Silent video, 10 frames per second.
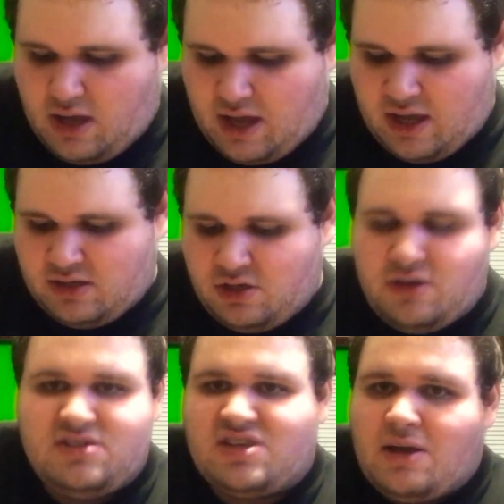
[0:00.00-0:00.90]
And,
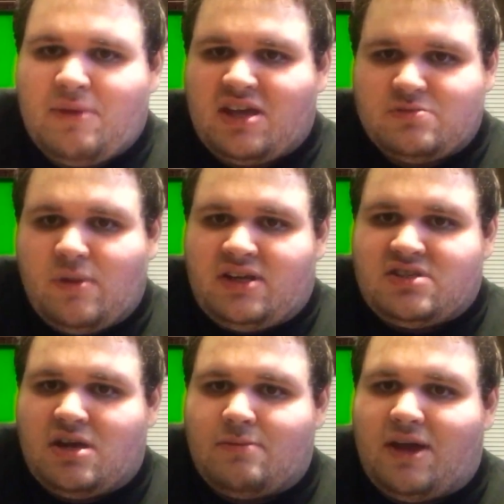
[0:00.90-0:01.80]
he's got to make his money
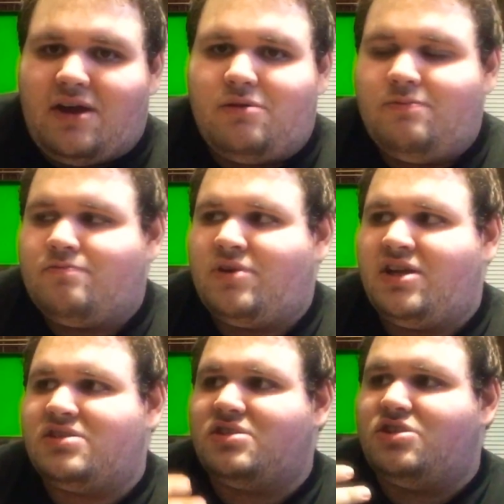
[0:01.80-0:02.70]
somehow. But
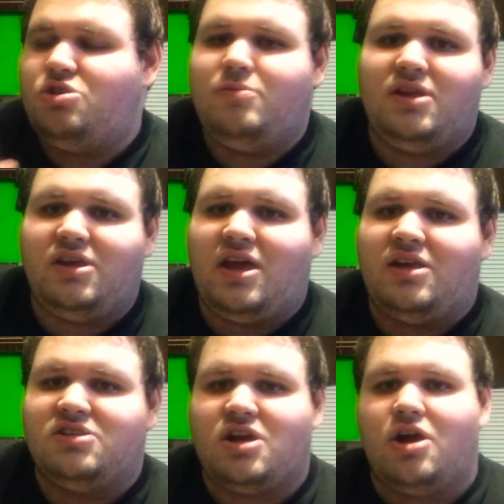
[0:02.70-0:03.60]
it's
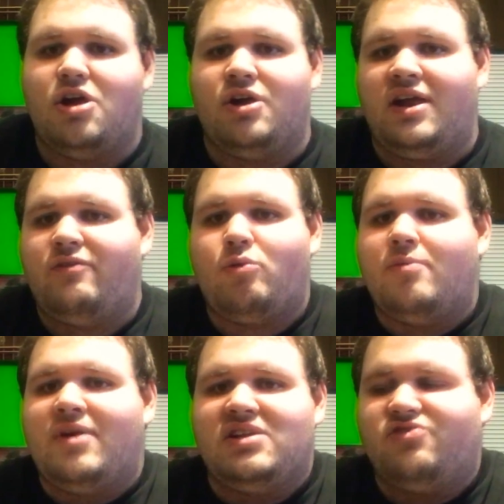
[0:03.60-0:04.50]
humiliating to her, and
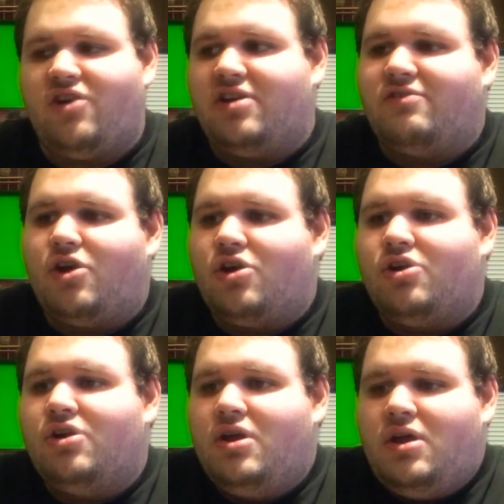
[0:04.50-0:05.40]
everyone makes fun of
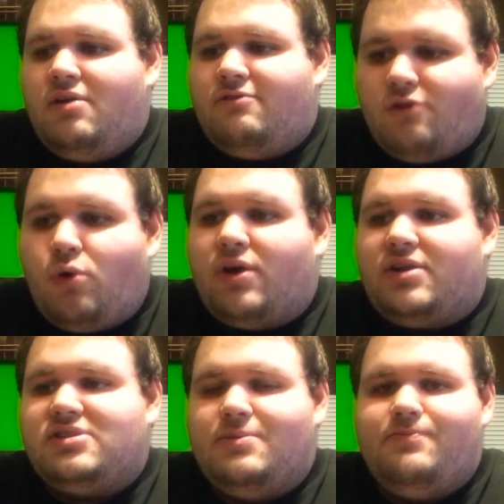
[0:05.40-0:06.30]
her for
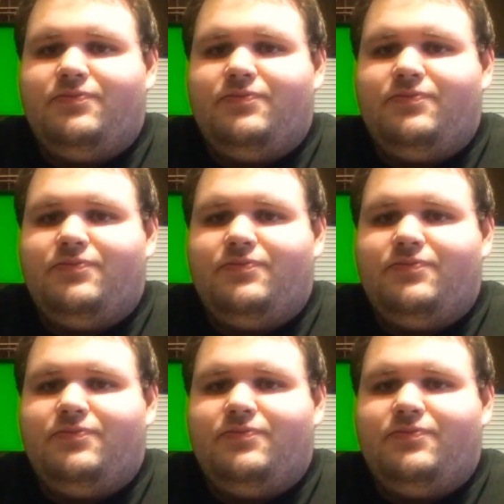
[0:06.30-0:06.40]
it.